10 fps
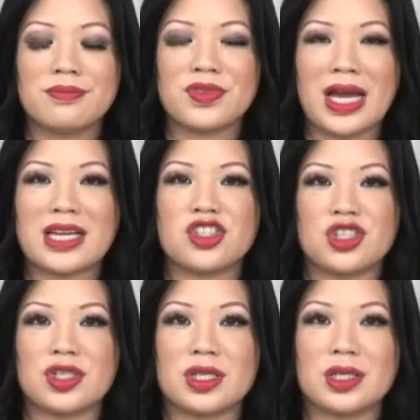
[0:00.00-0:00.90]
that
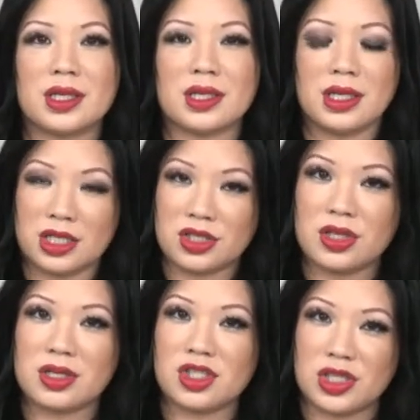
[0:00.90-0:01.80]
she is
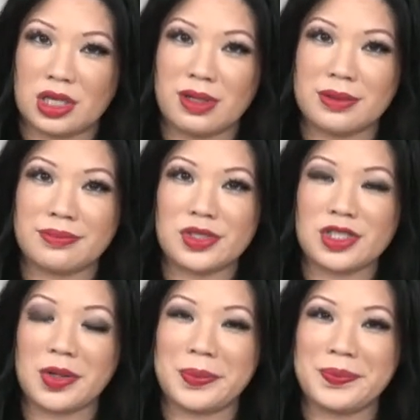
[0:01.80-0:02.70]
sharing. So